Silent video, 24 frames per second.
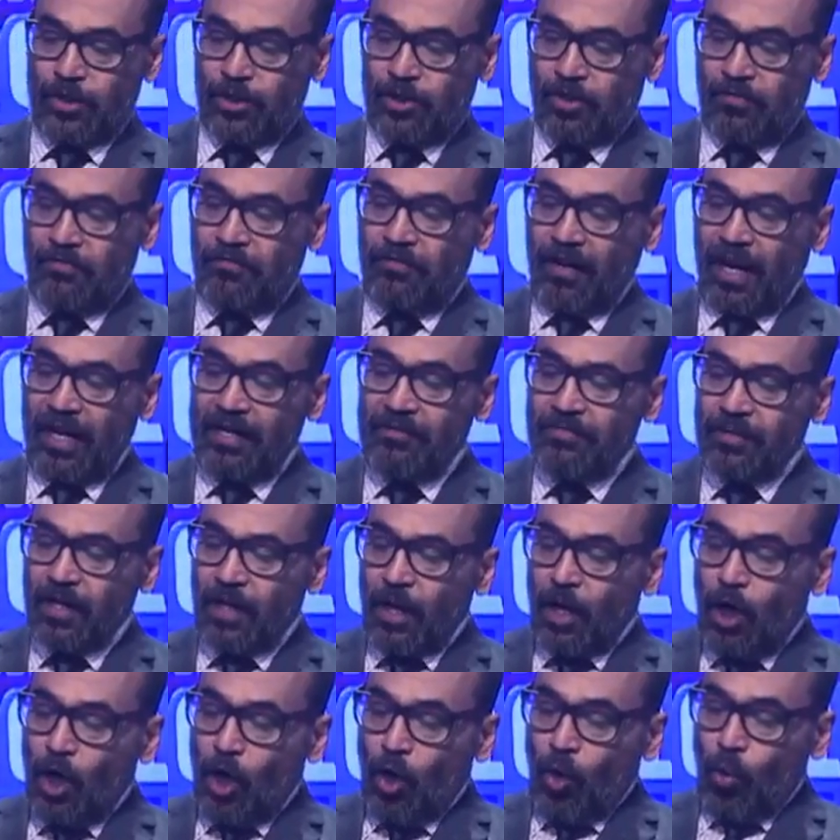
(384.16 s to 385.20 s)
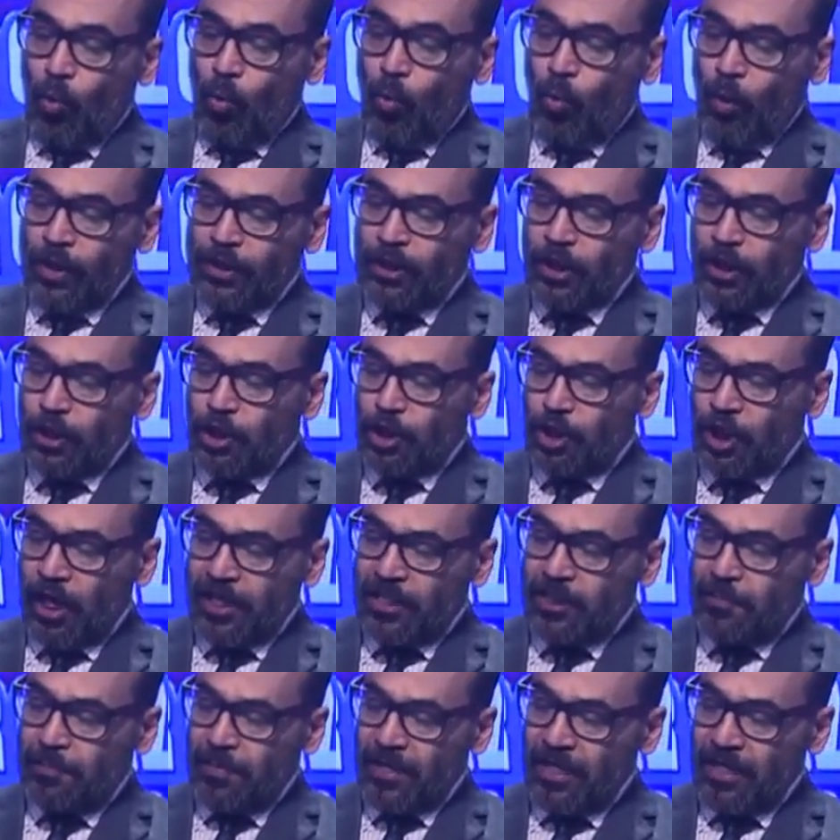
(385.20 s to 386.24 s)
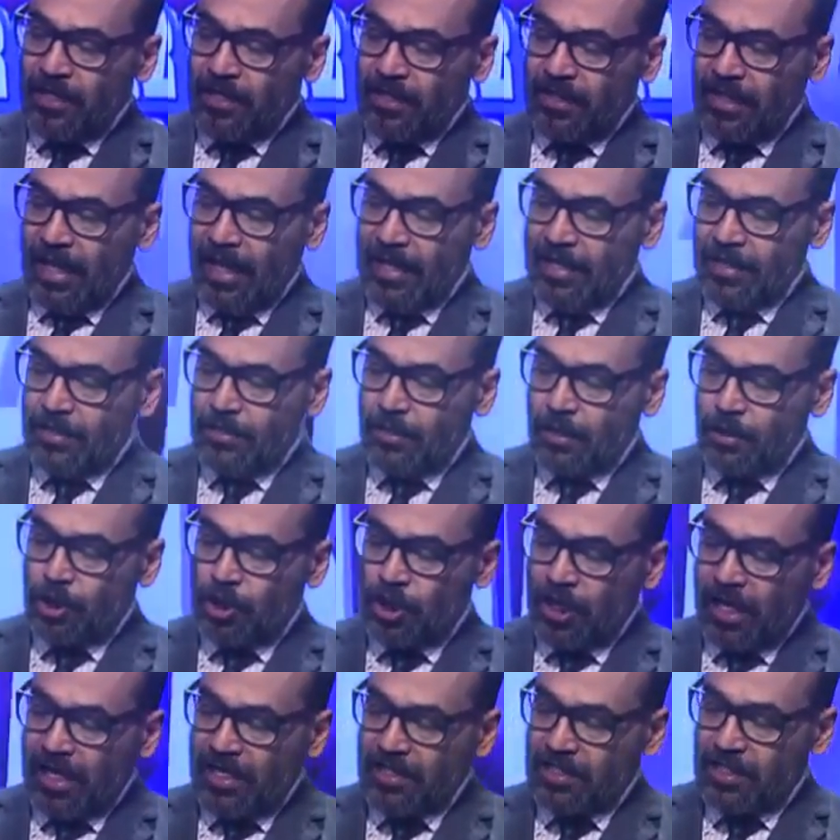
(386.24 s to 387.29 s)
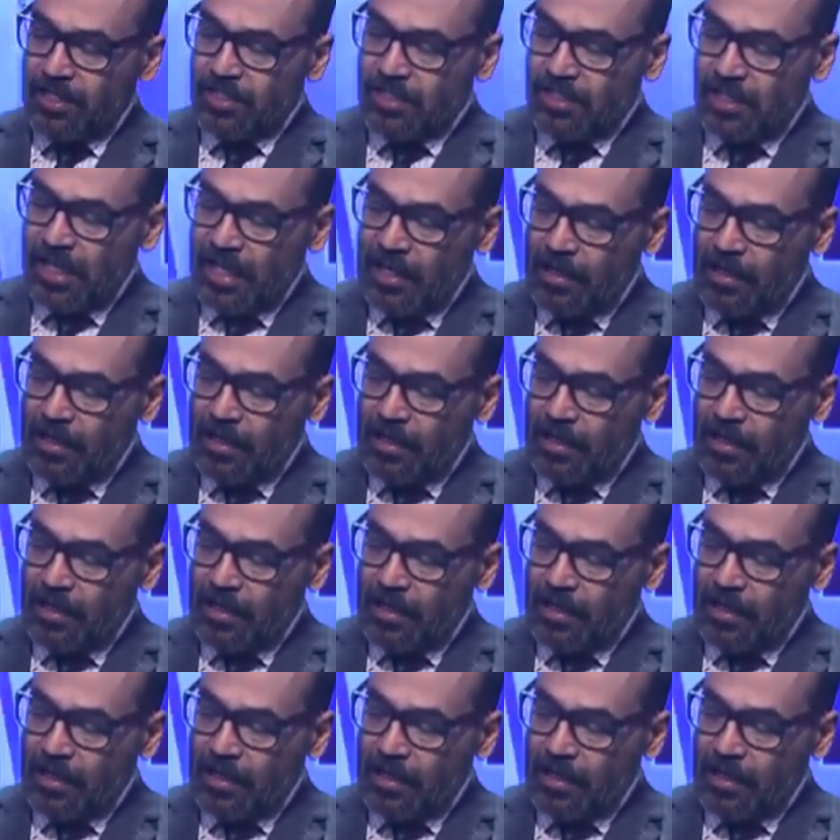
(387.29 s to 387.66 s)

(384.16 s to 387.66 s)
Question five. Which Shakespearean character shares his